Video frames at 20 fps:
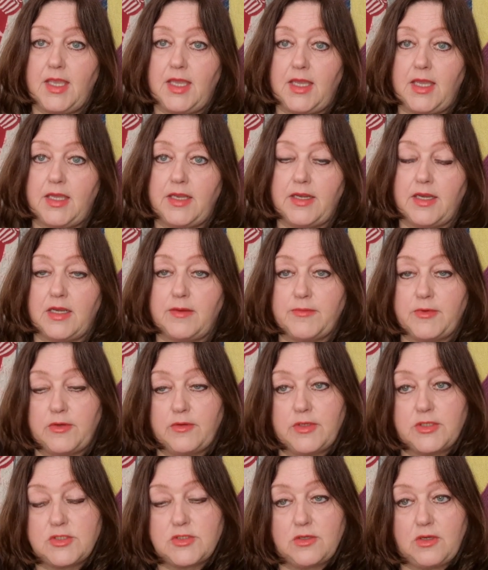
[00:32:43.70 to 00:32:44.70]
and I'm
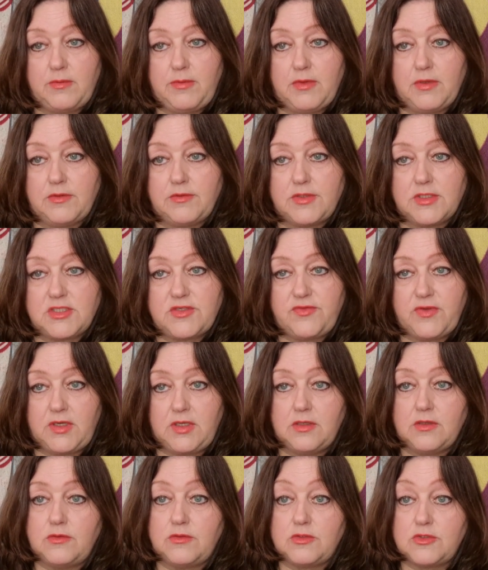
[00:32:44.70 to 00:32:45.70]
going to upload this
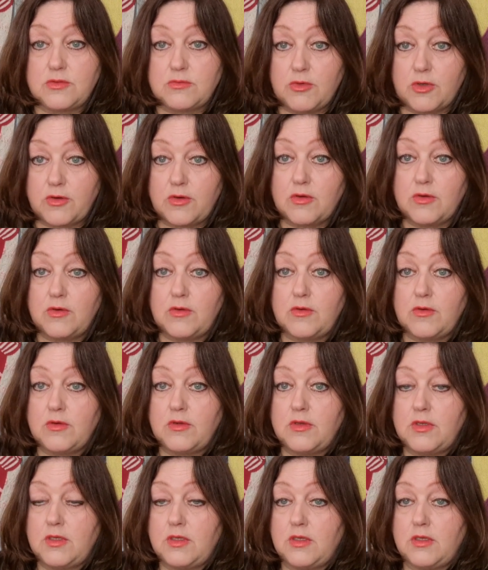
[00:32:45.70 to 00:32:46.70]
video tomorrow,